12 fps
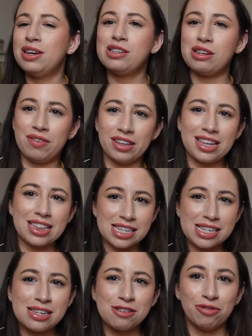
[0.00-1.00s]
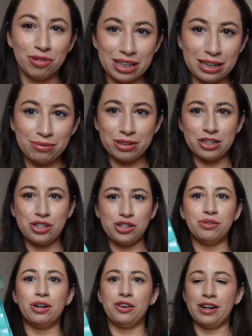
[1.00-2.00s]
So I feel like this really will
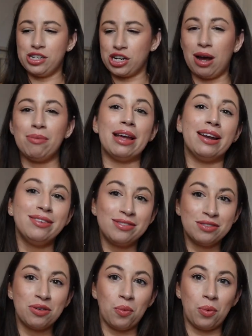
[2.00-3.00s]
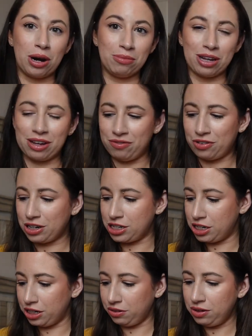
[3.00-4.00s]
do a great job at what I'm looking for it
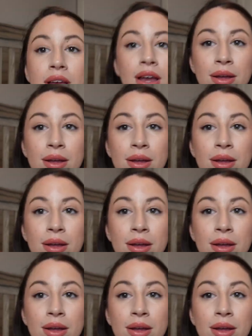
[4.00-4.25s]
to do.